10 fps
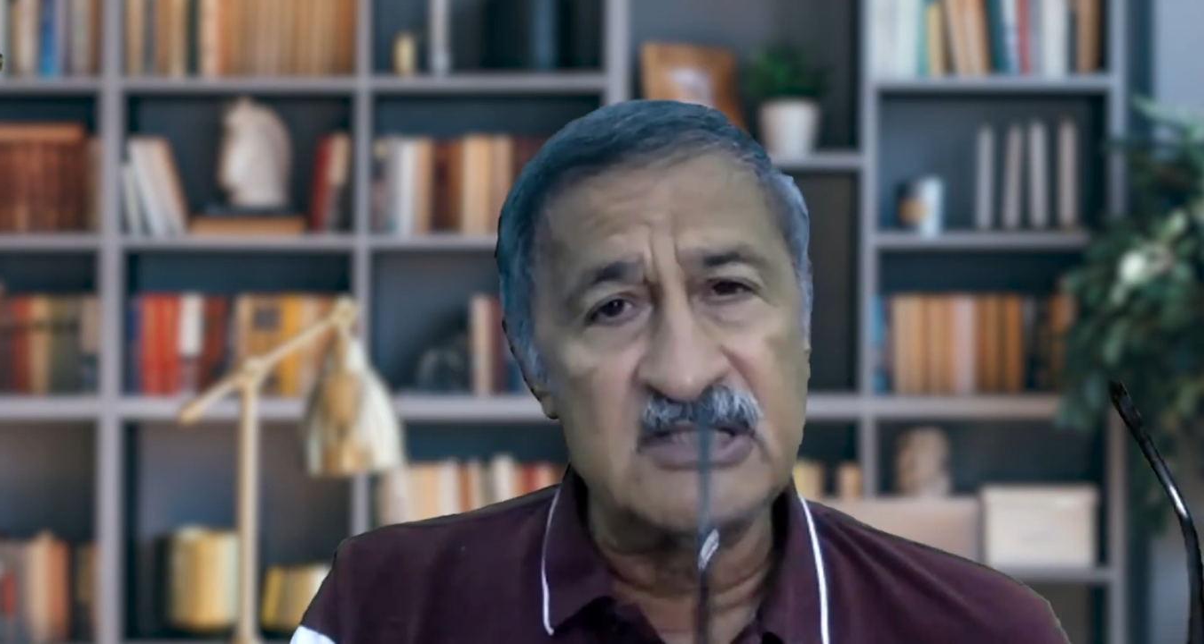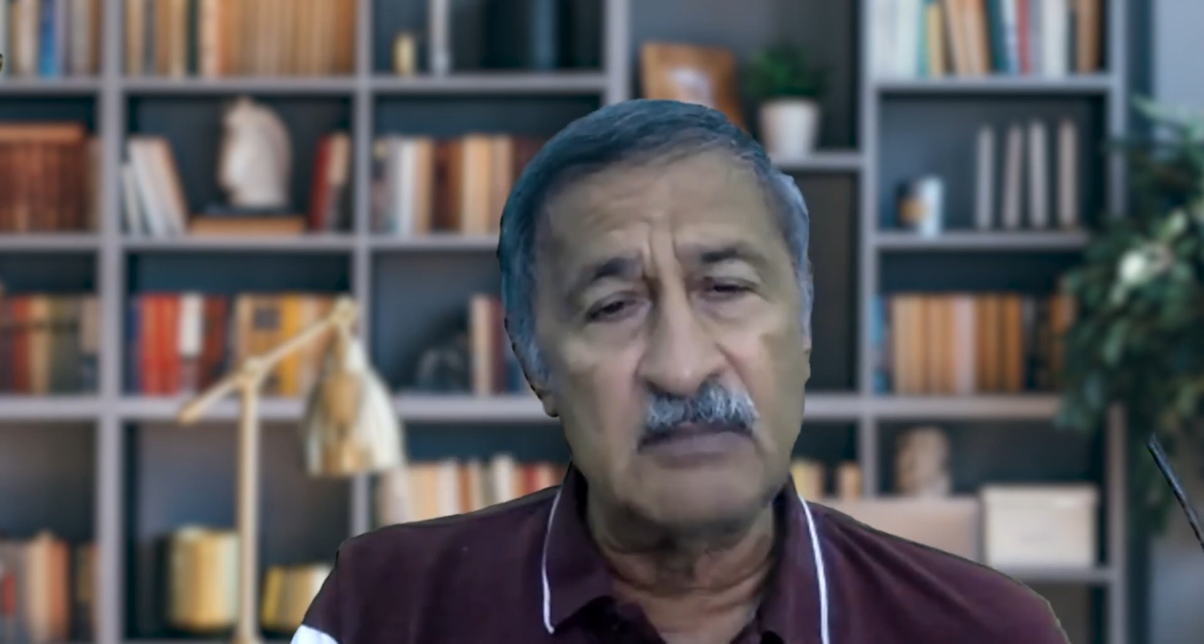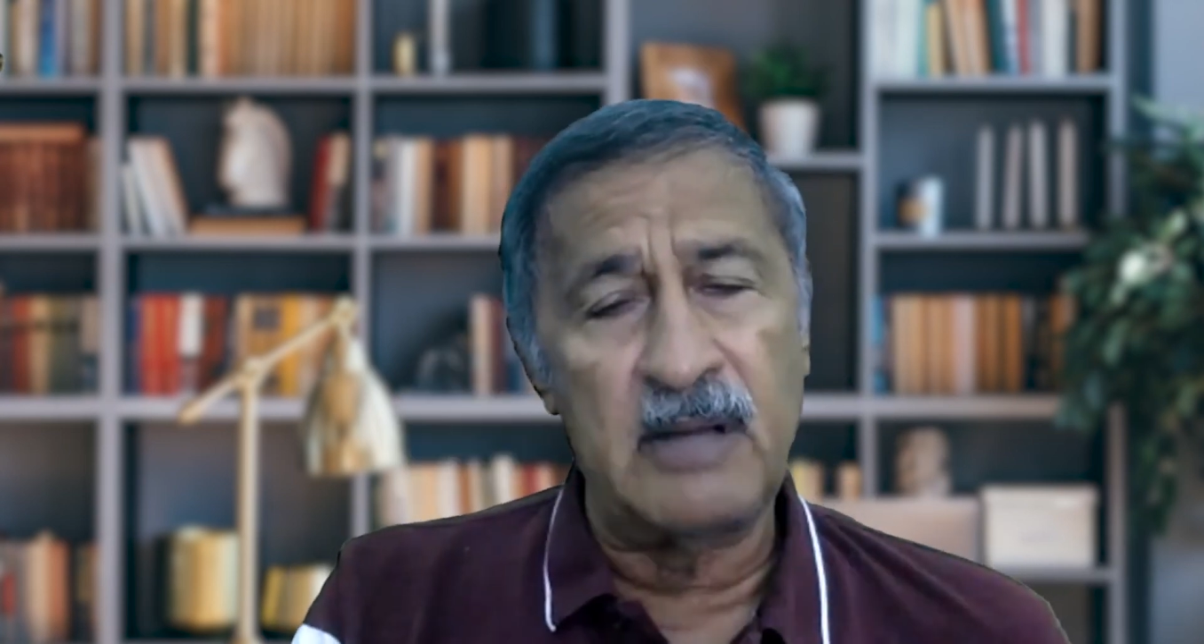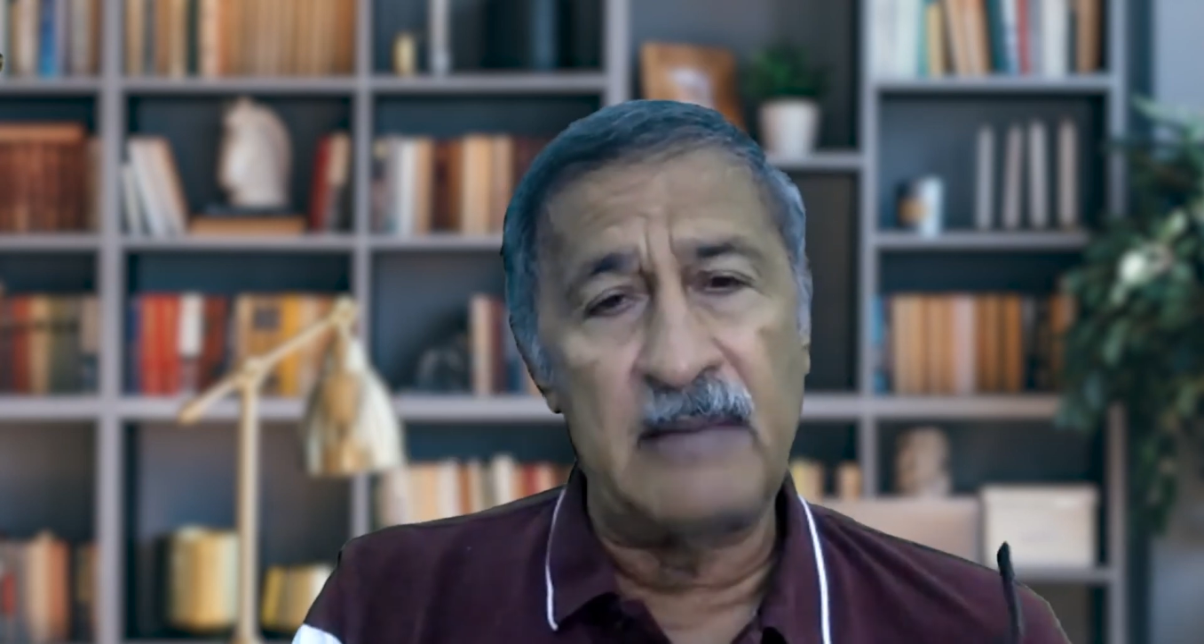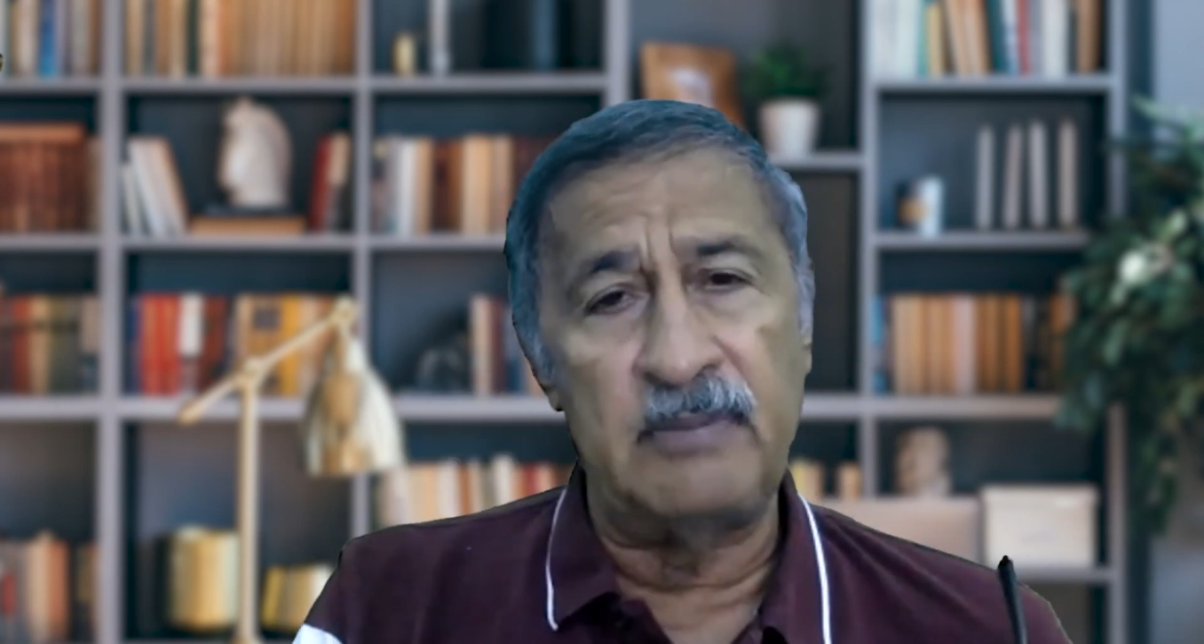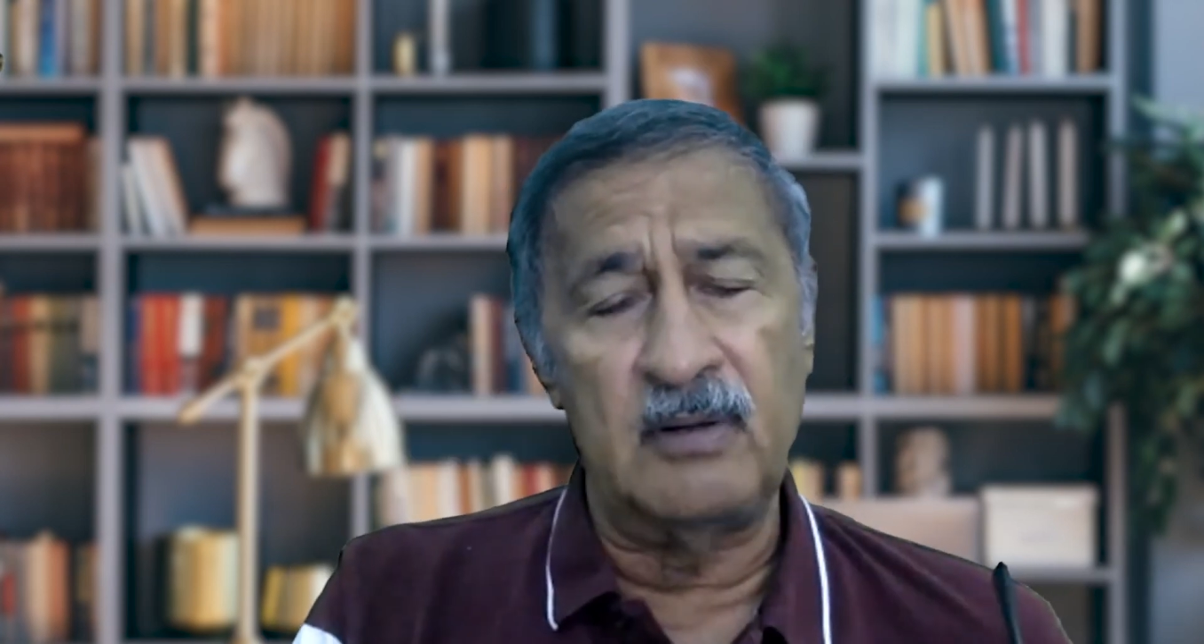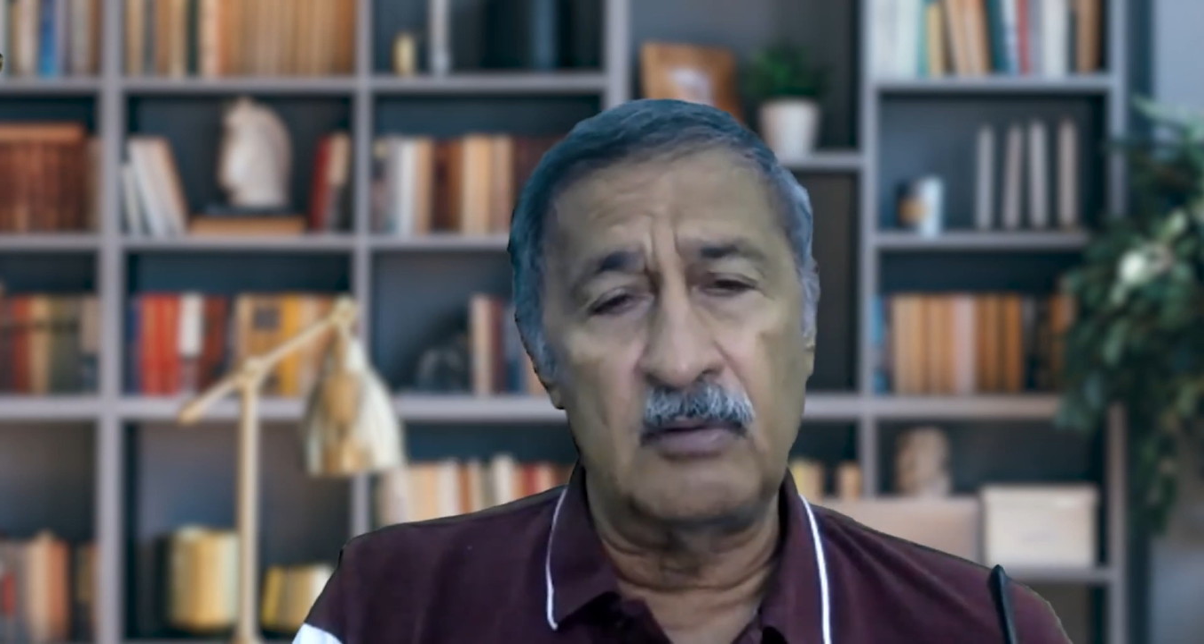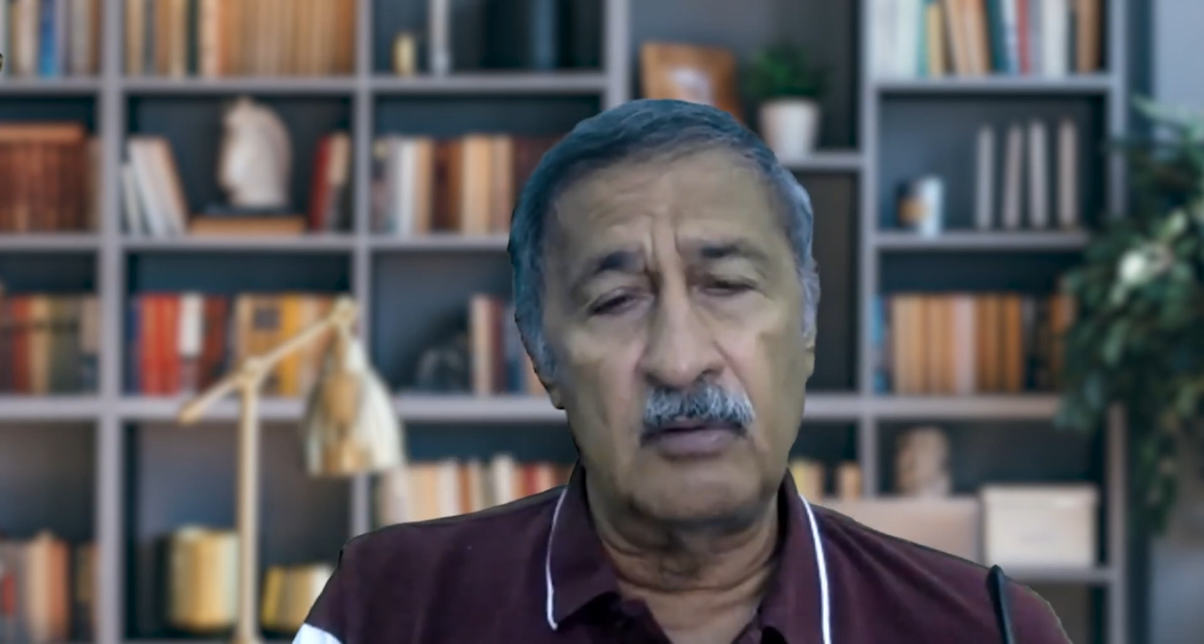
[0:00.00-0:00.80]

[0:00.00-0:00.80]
the Bible.